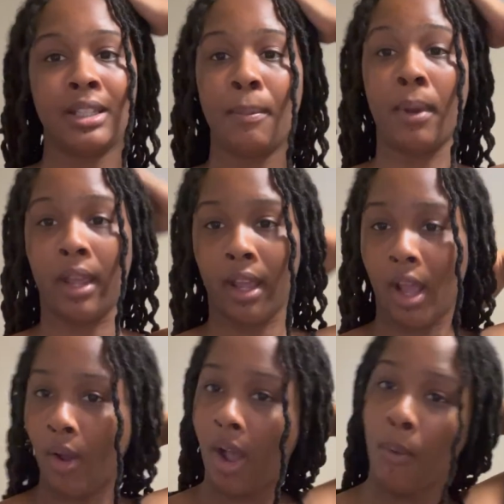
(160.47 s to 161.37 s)
but
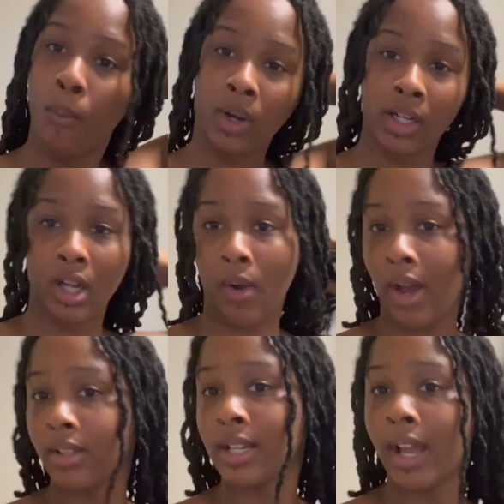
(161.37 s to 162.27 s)
we're gonna go
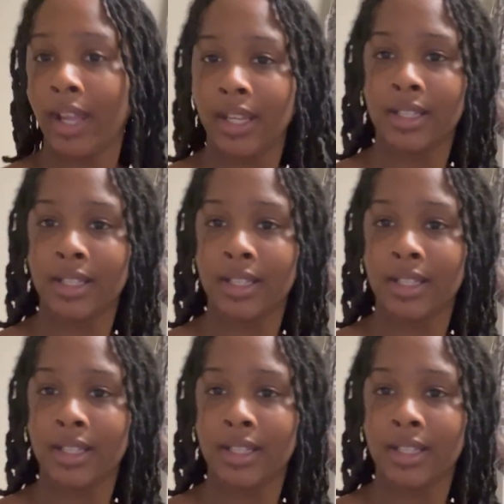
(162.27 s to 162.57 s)
out tonight.